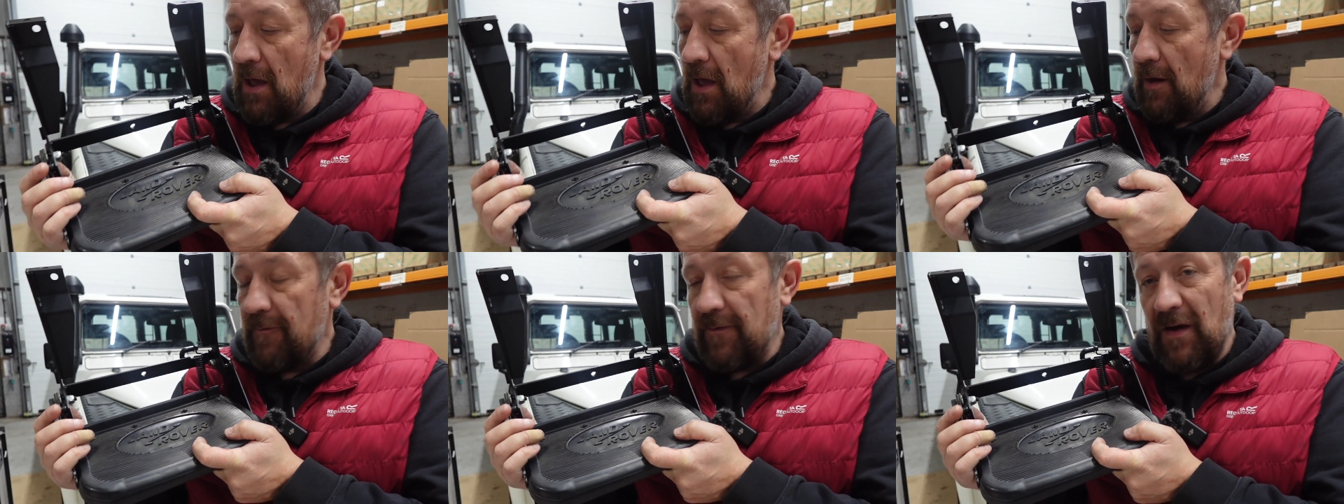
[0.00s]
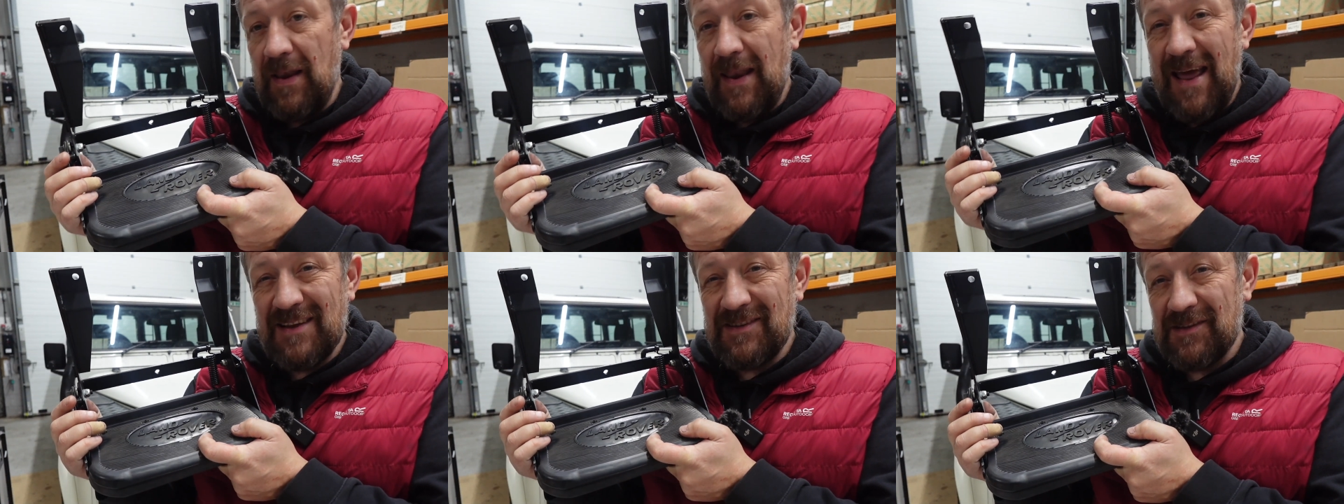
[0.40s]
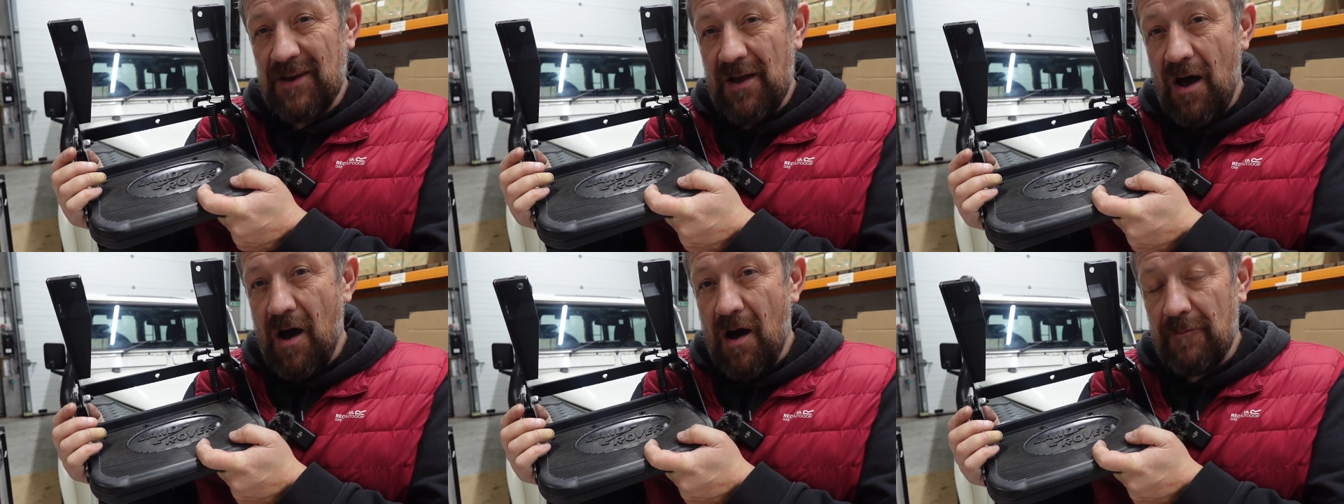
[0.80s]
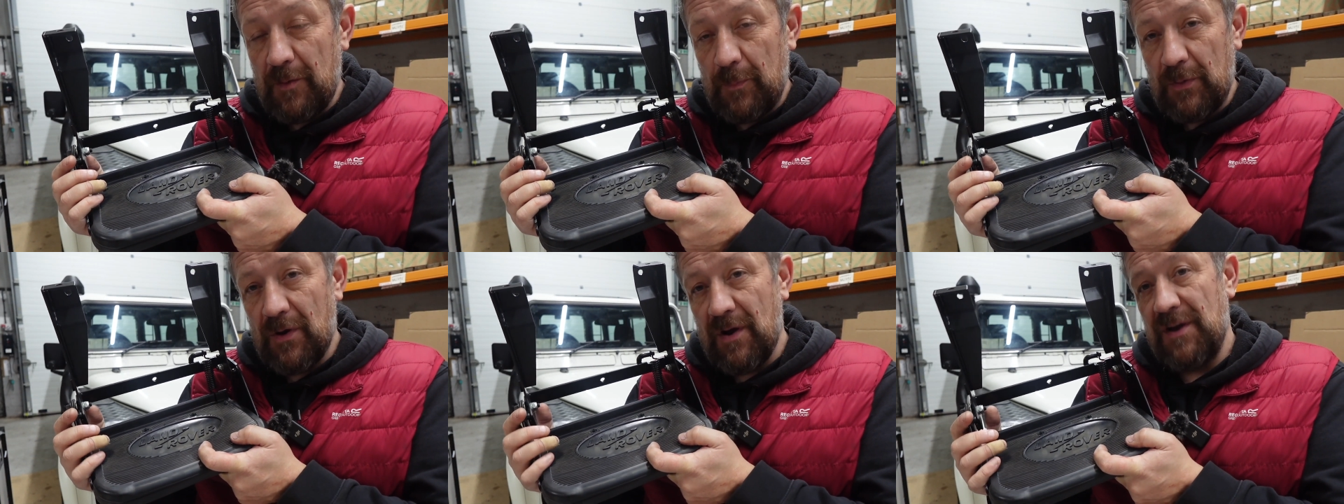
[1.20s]
for less than half
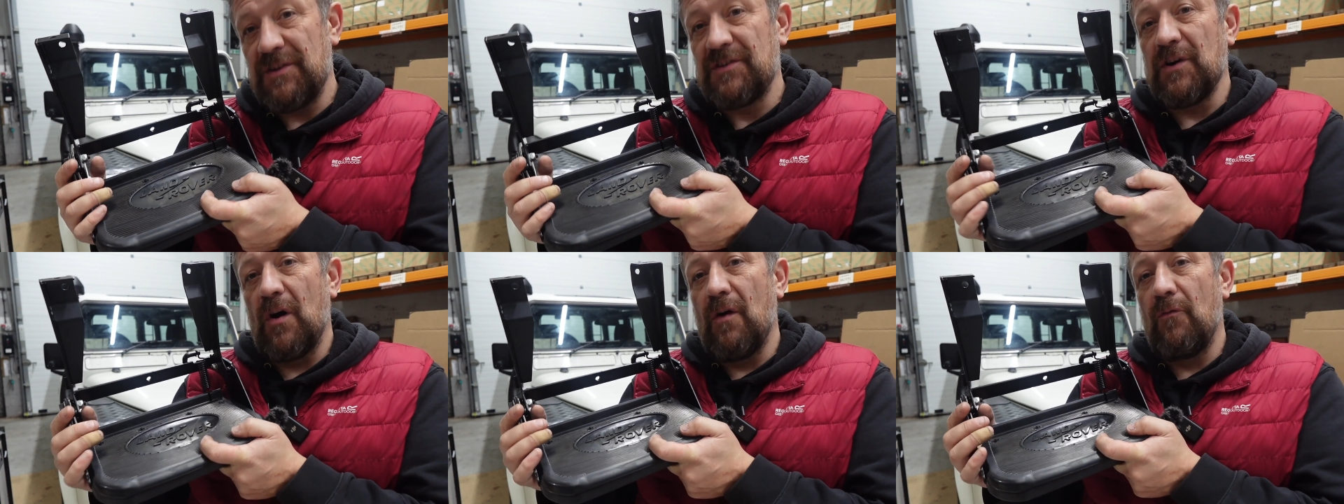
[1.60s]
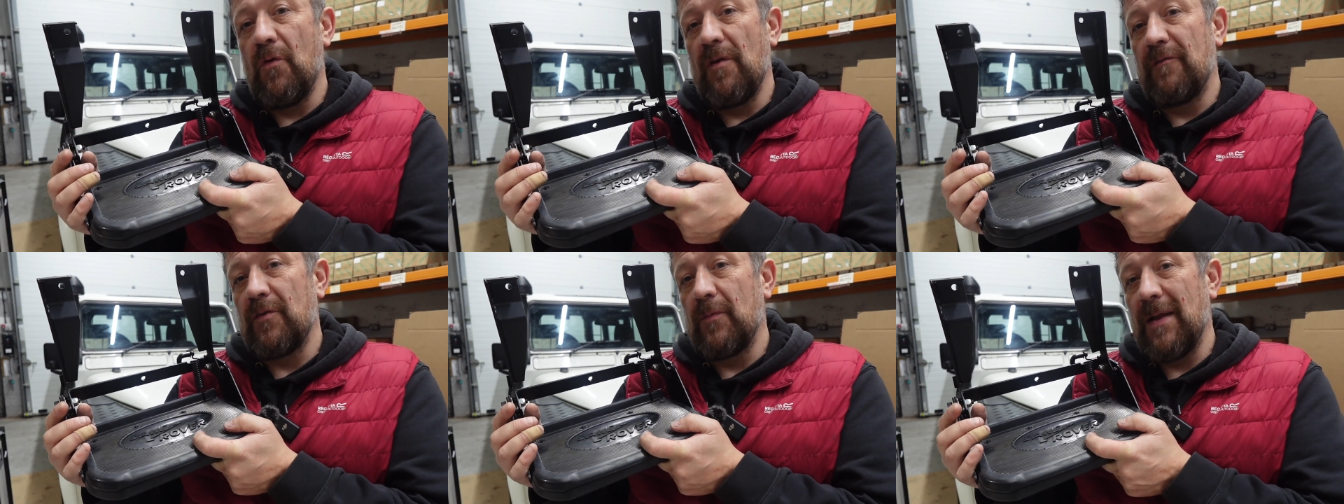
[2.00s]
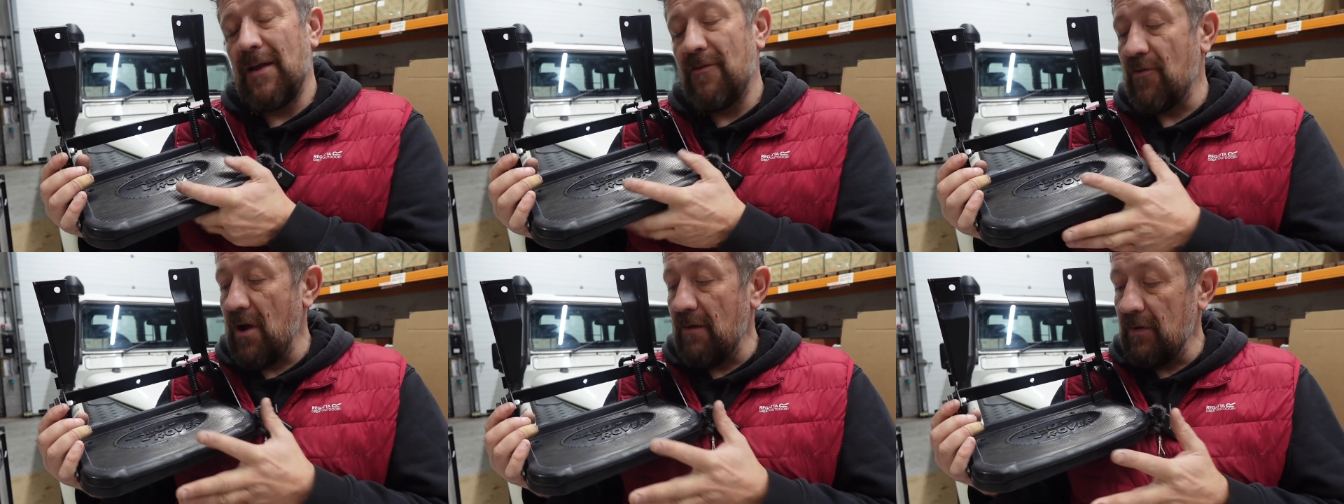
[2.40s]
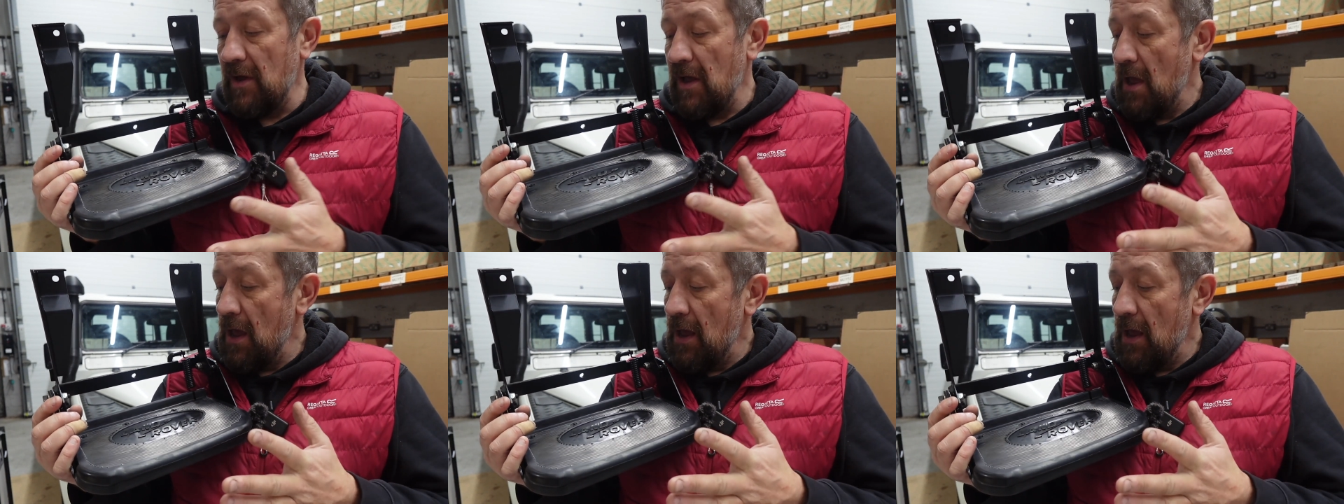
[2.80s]
the price of one from Land Rover.